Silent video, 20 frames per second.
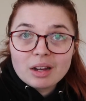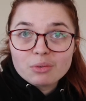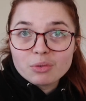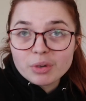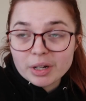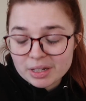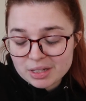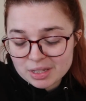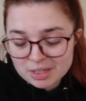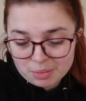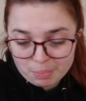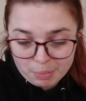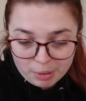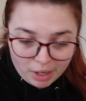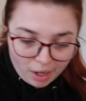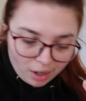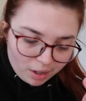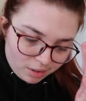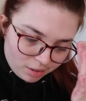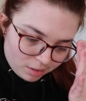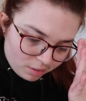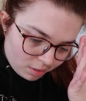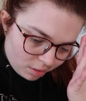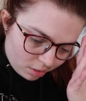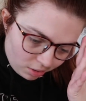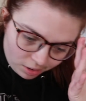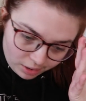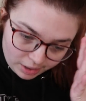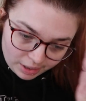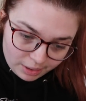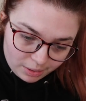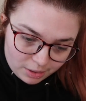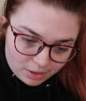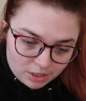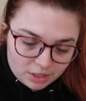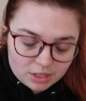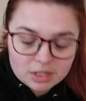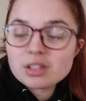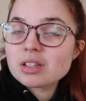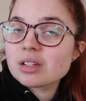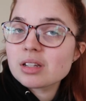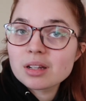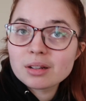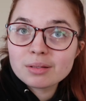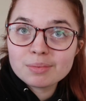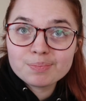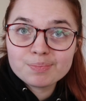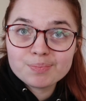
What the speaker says: risk. But it was just